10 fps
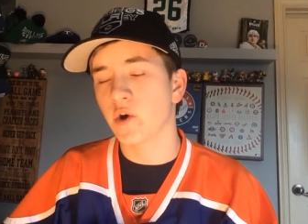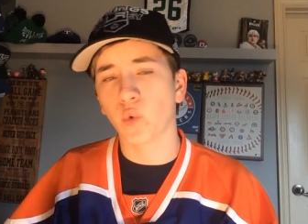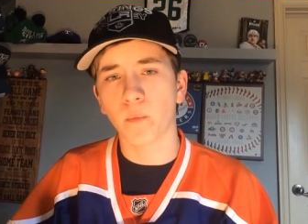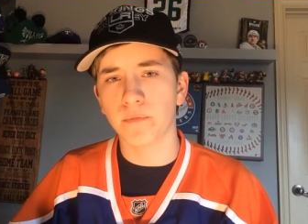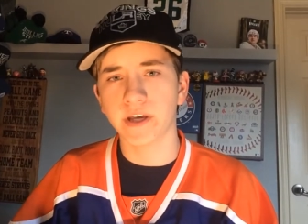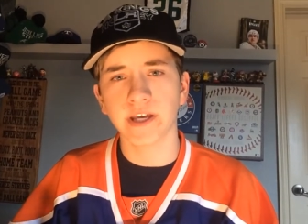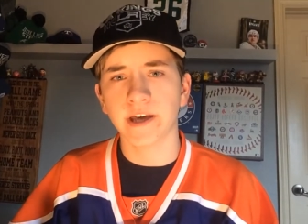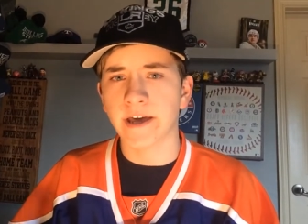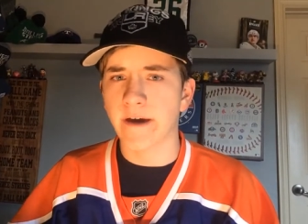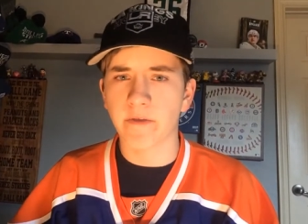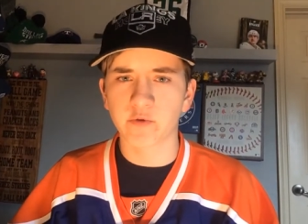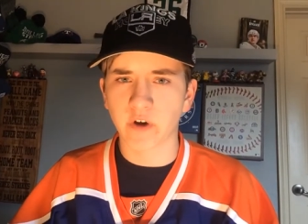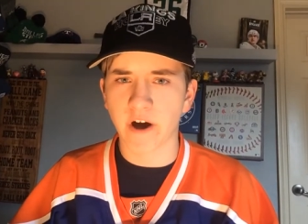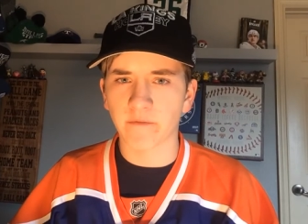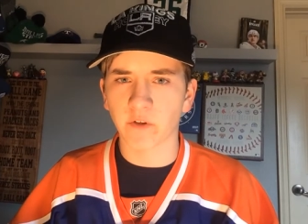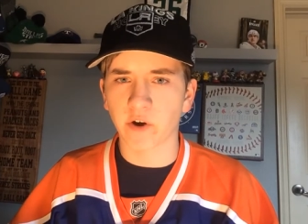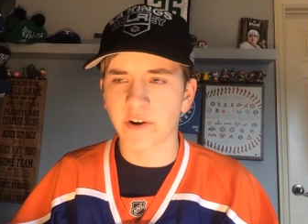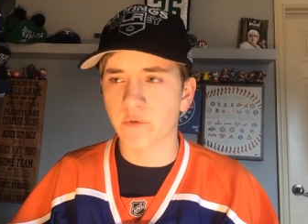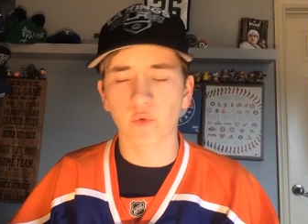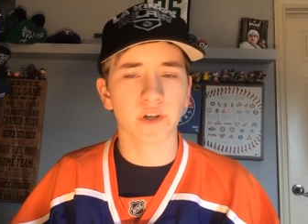would be if the Draft
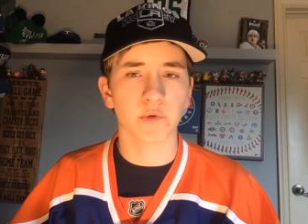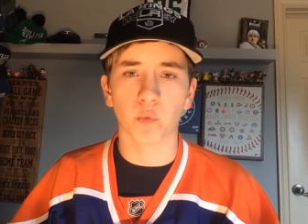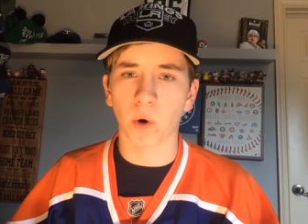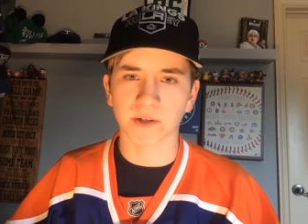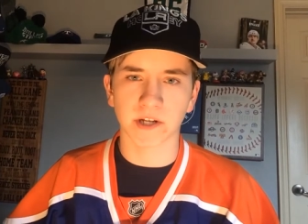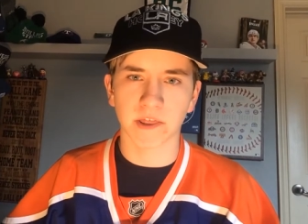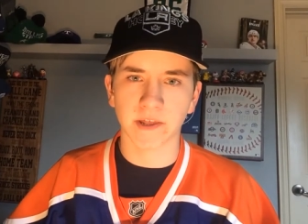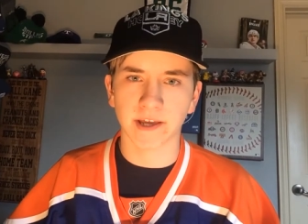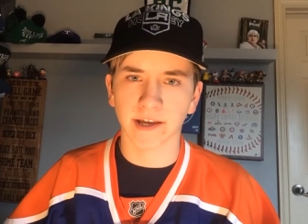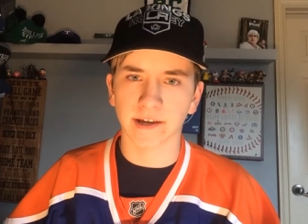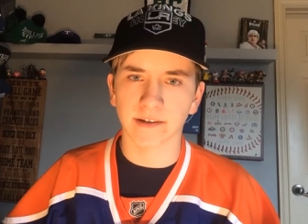Lottery really wasn't a thing.